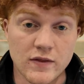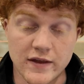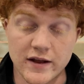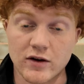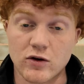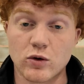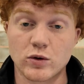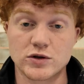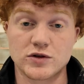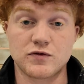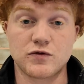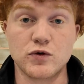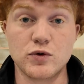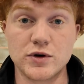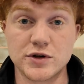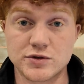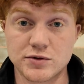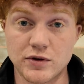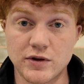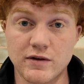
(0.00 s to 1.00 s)
Then of course,
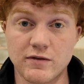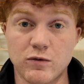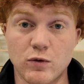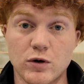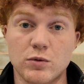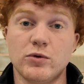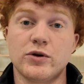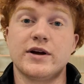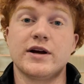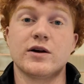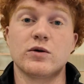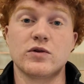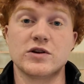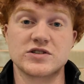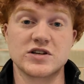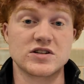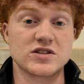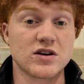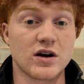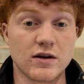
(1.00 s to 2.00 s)
food is really affordable here, where
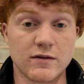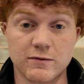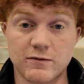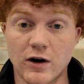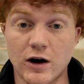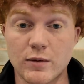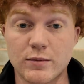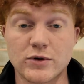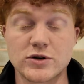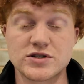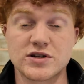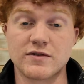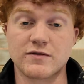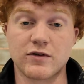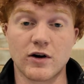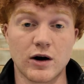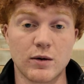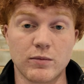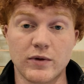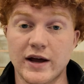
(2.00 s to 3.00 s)
there's a ton of farmers and
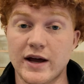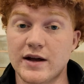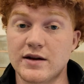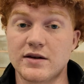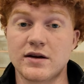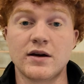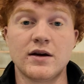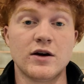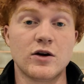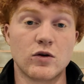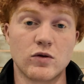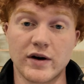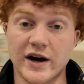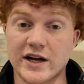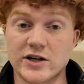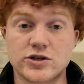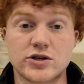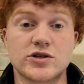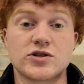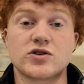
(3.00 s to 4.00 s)
farmland,
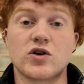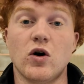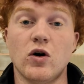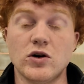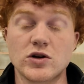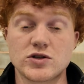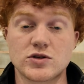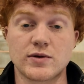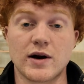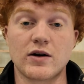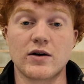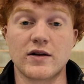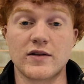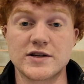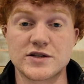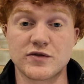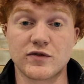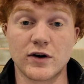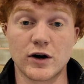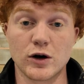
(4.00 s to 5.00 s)
ranchers all surrounding
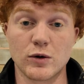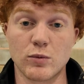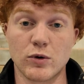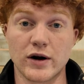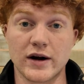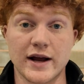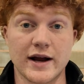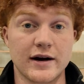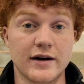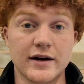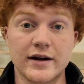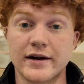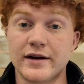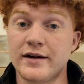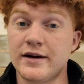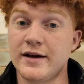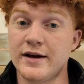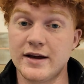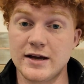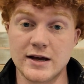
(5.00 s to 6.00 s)
this Fargo-Moorhead
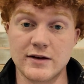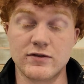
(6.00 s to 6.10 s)
area.